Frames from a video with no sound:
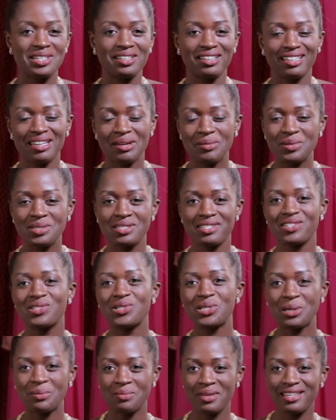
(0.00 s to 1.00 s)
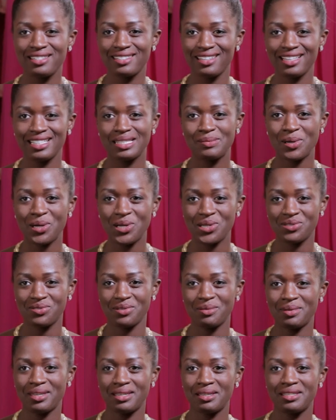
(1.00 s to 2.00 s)
an amazing experience
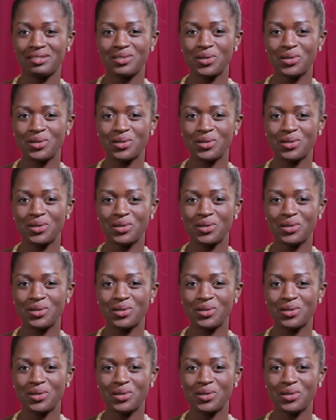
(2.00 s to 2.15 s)
for me.